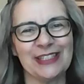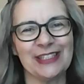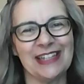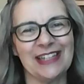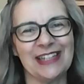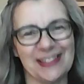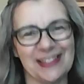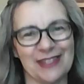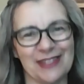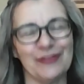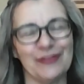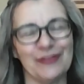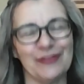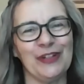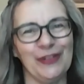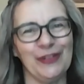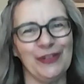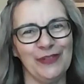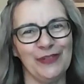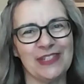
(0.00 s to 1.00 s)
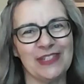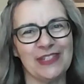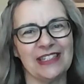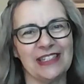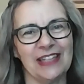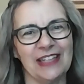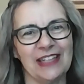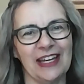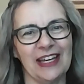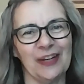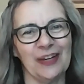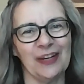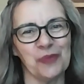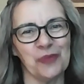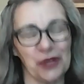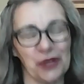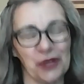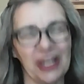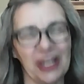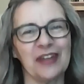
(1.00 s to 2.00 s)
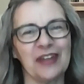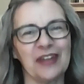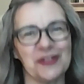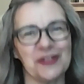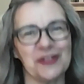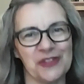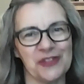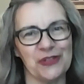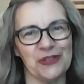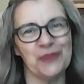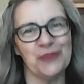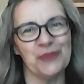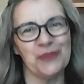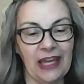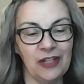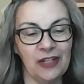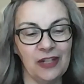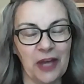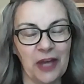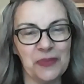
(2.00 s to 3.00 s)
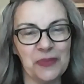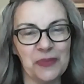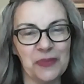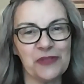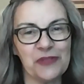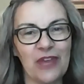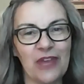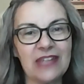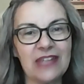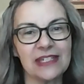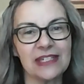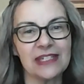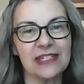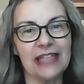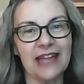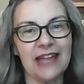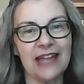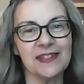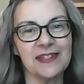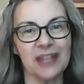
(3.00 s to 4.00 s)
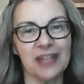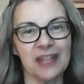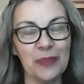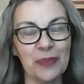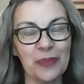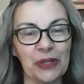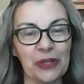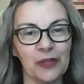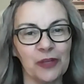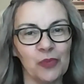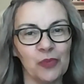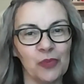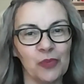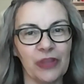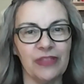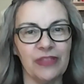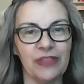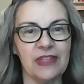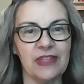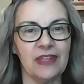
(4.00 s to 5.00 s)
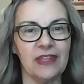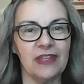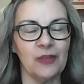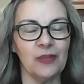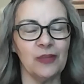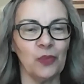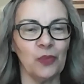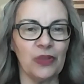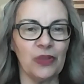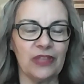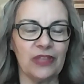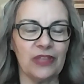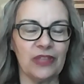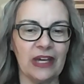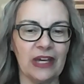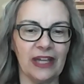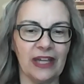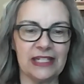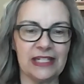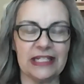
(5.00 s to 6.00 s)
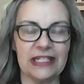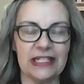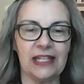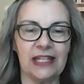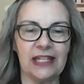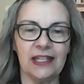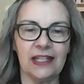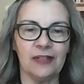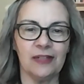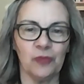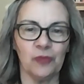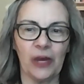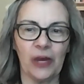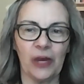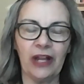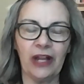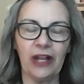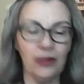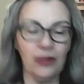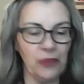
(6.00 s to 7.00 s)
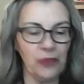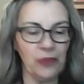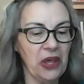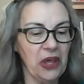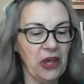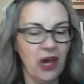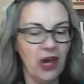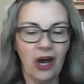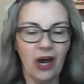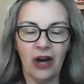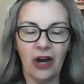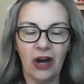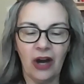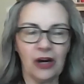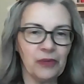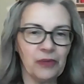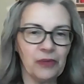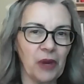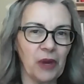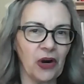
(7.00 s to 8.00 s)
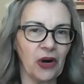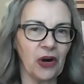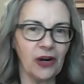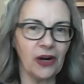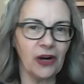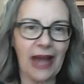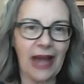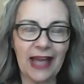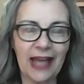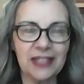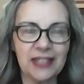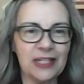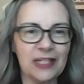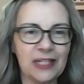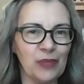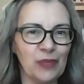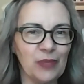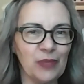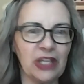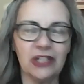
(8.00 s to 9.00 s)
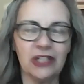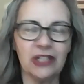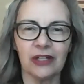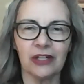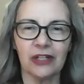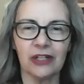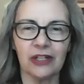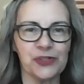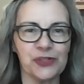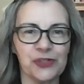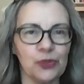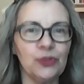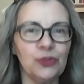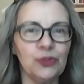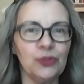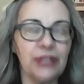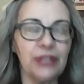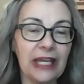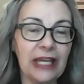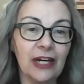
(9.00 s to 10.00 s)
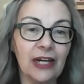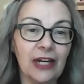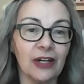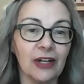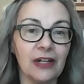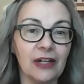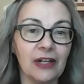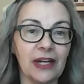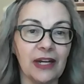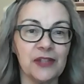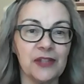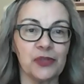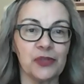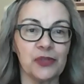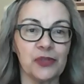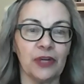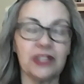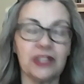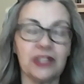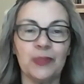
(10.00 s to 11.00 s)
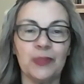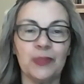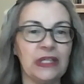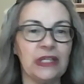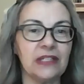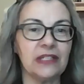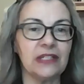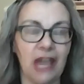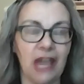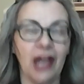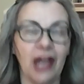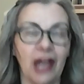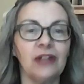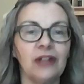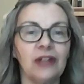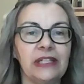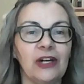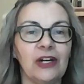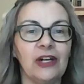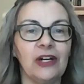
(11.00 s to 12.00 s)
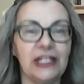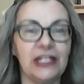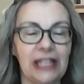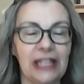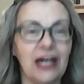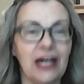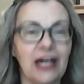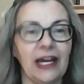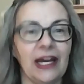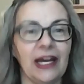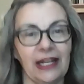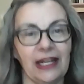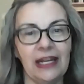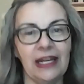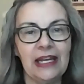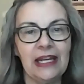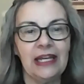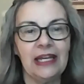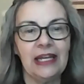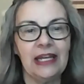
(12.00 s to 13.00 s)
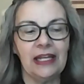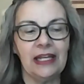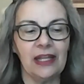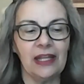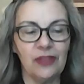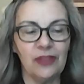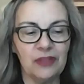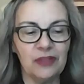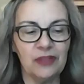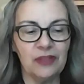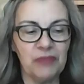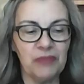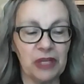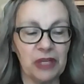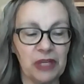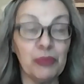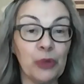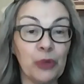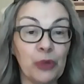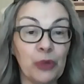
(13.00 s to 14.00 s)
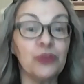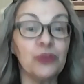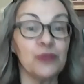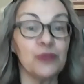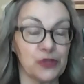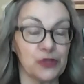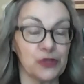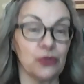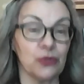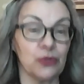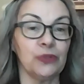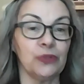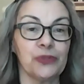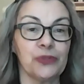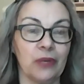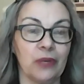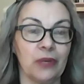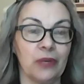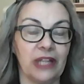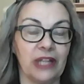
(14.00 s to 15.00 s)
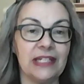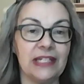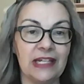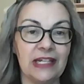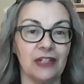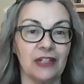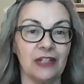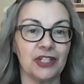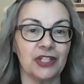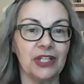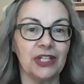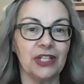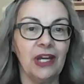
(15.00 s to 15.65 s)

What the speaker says: has involved working on Zoom. I was faced last summer with the idea that, well, our academic year, our school year is going to be entirely online in both of the schools where I teach.